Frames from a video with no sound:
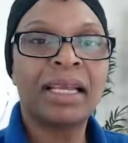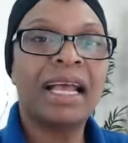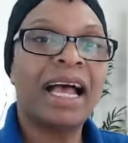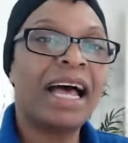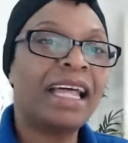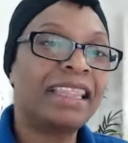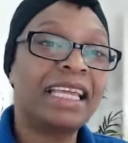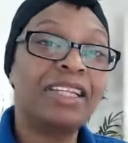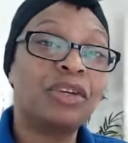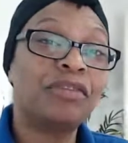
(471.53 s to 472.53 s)
And
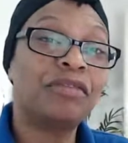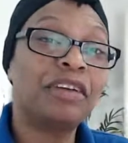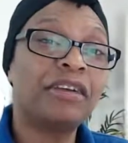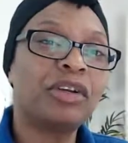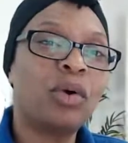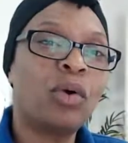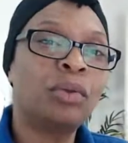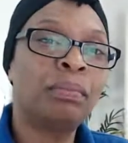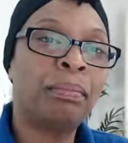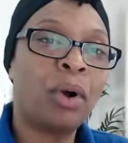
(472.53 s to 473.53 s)
then your very
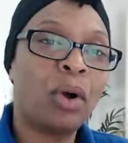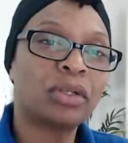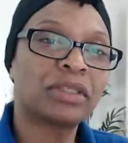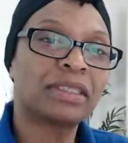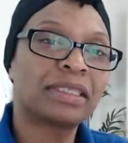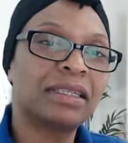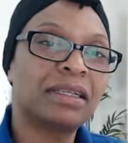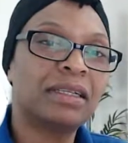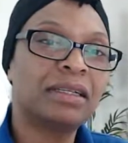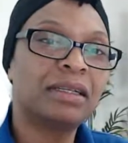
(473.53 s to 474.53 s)
own boss
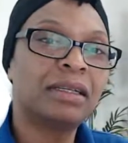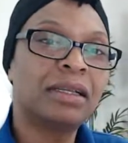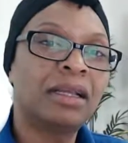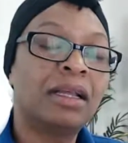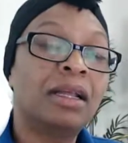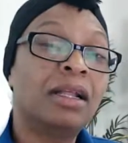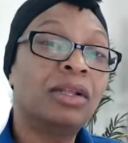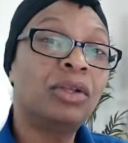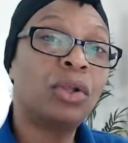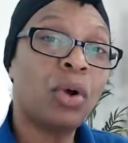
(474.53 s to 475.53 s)

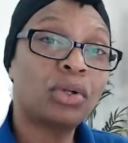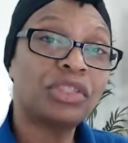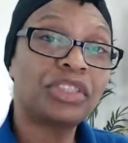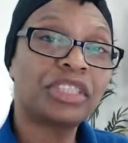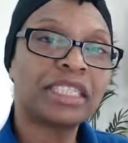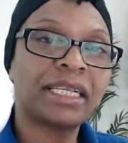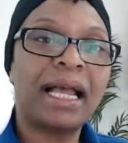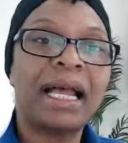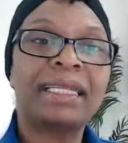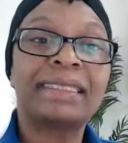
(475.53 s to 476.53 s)
launched
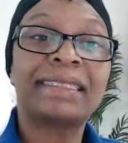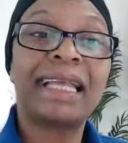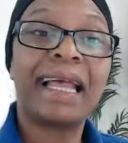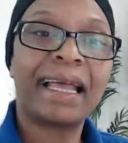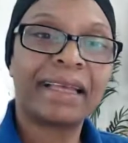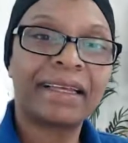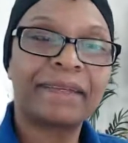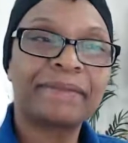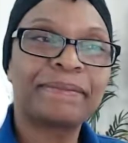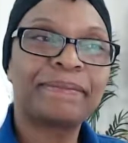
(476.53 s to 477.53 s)
an attack
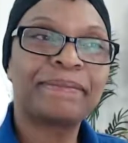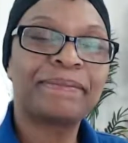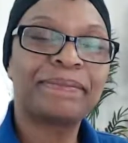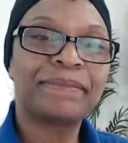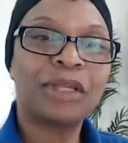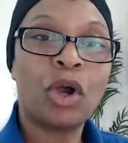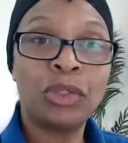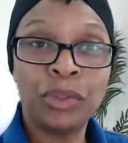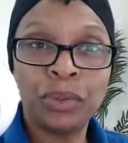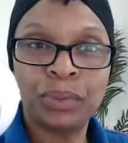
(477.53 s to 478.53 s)
on
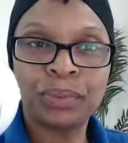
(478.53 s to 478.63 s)
you.